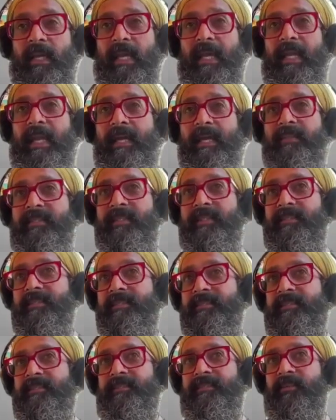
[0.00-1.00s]
And I think
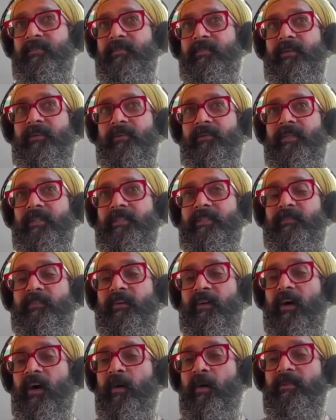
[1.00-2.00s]
this is a real risk
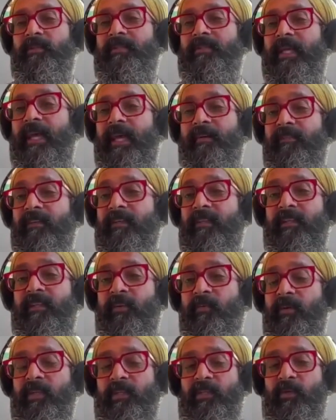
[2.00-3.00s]
for almost everything
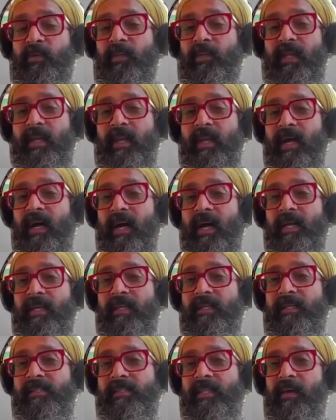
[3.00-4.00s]
we do with AI
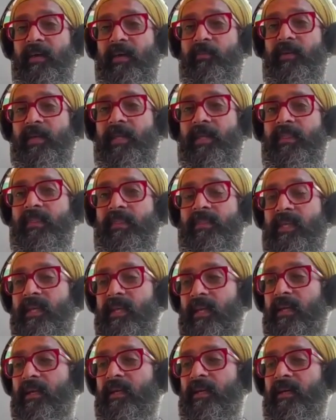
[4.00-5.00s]
is that we
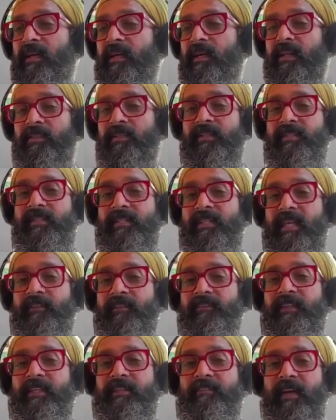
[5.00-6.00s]
think the
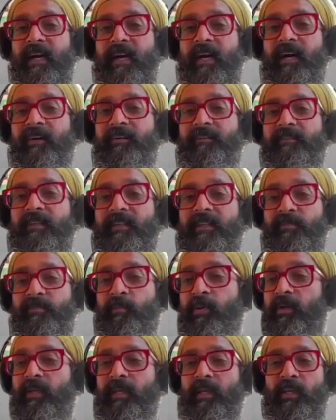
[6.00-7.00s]
safety valve is
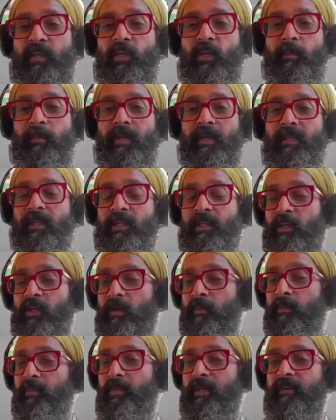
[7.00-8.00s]
putting a human in the
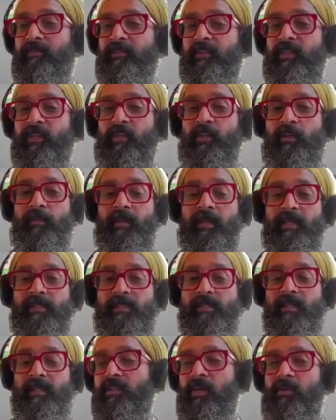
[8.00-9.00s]
loop. But if the human
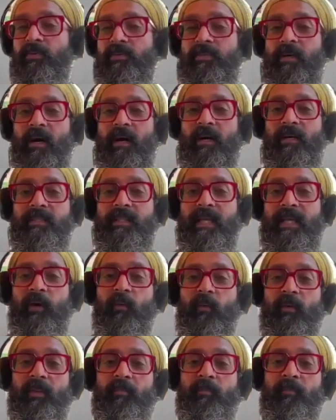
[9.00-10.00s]
is so zonked out
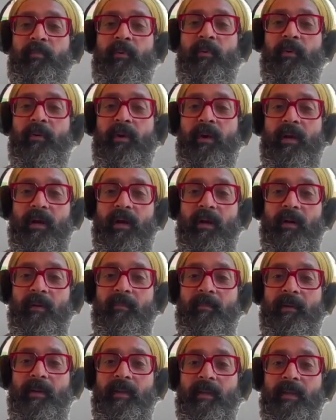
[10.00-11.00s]
with
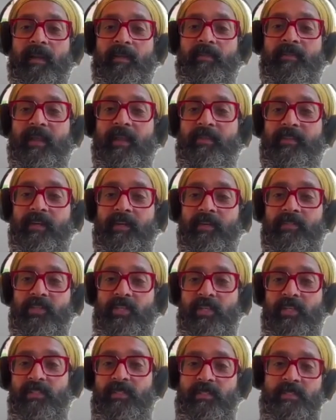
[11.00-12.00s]
boredom that they're
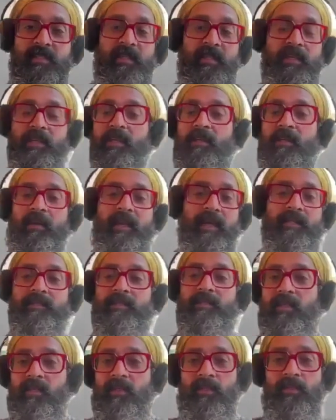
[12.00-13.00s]
just sitting here
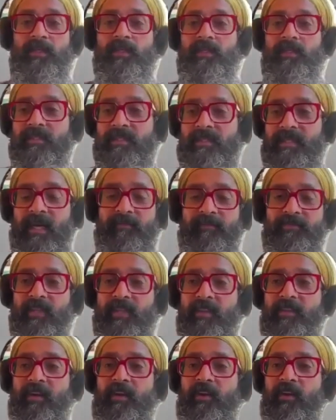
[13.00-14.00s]
executing stuff,
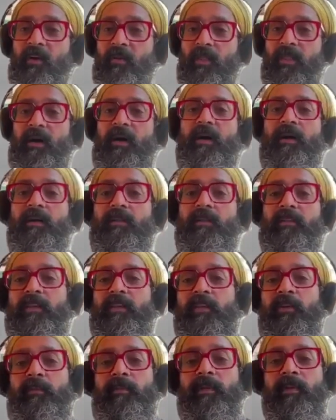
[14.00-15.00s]
that they're no longer the
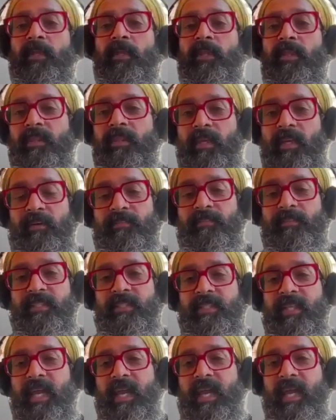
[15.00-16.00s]
human we think of
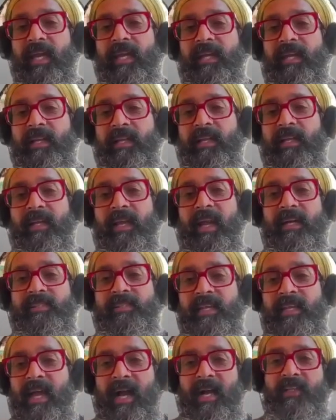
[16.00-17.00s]
today
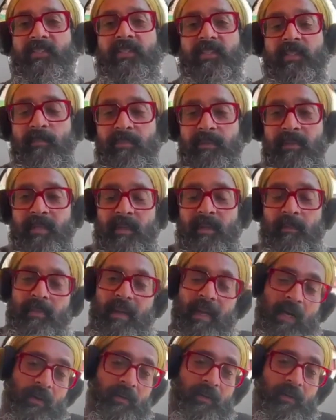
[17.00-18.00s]
as actually being
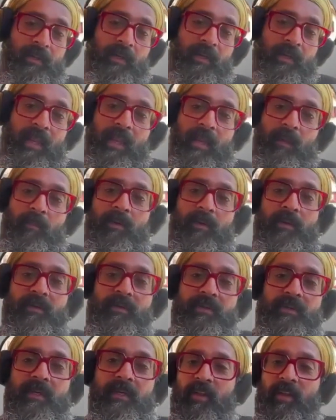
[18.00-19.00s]
empowered and
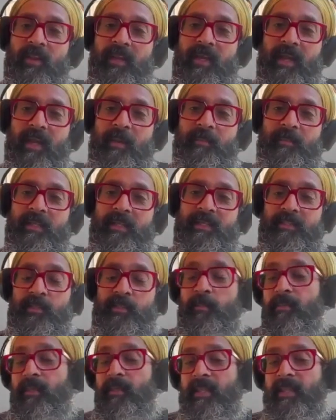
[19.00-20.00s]
enabled. To
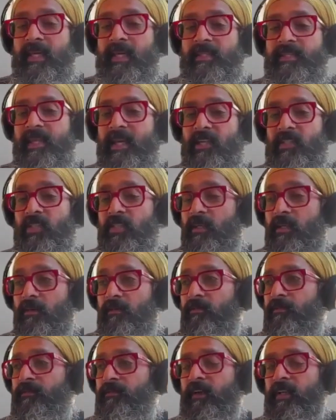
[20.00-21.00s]
me, that's actually a
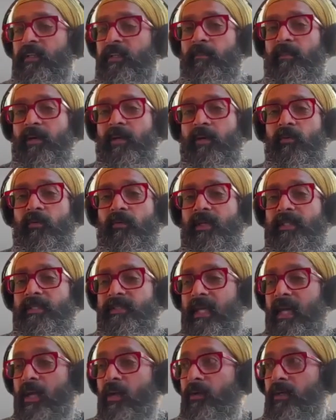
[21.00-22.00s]
fundamental
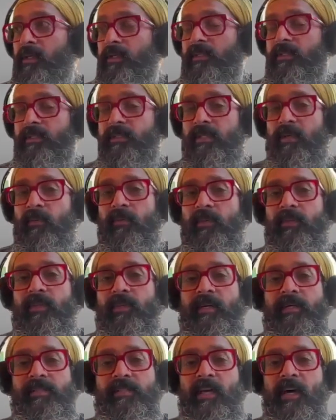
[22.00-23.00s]
risk. I already see it with
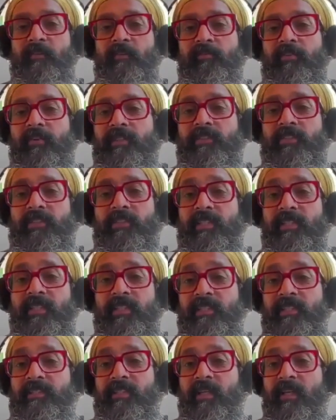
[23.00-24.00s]
young software
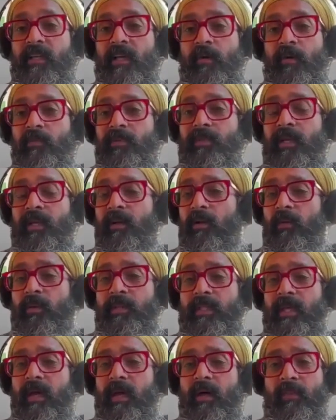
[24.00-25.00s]
engineers where they don't know what
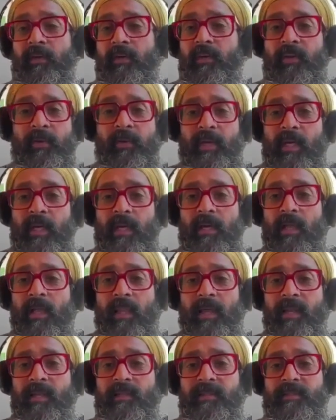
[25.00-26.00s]
the hell they're doing a
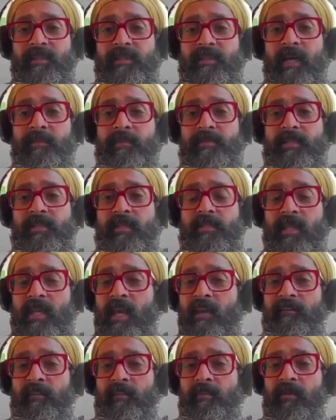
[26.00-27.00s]
lot of the times because they
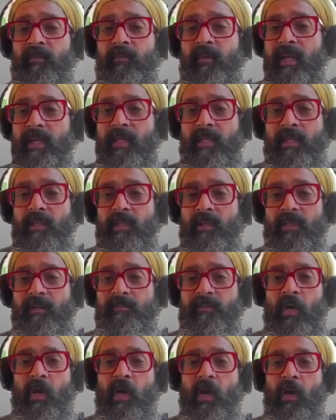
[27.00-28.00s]
haven't been writing
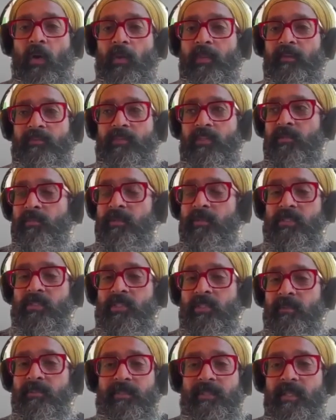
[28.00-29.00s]
low-level code. They've just been
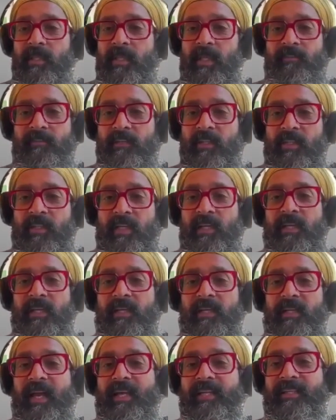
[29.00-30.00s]
GPTing everything
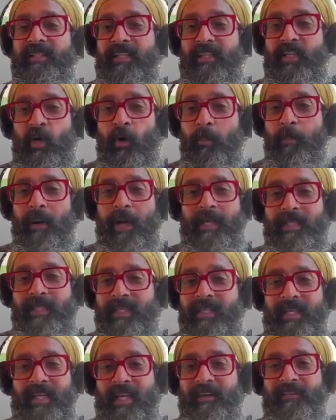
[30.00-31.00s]
and
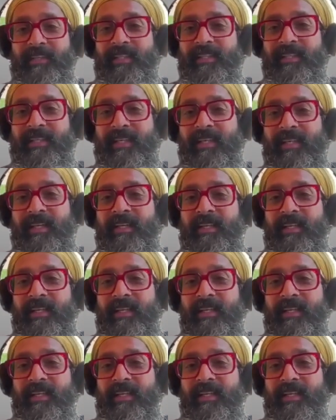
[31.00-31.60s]
co-piloting everything.